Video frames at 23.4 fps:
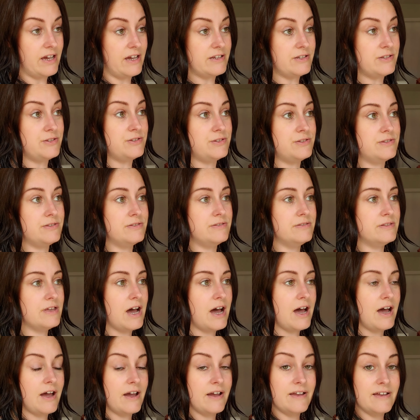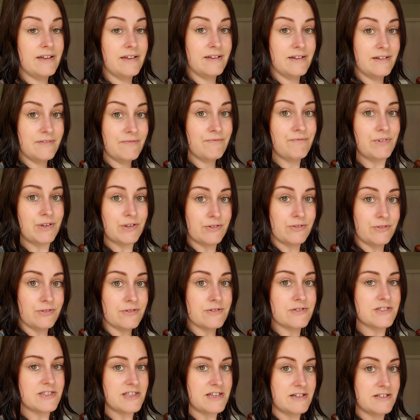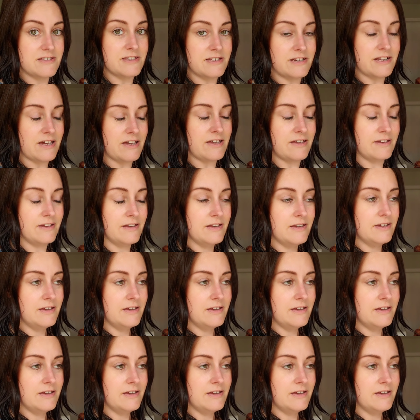I, I feel sick today.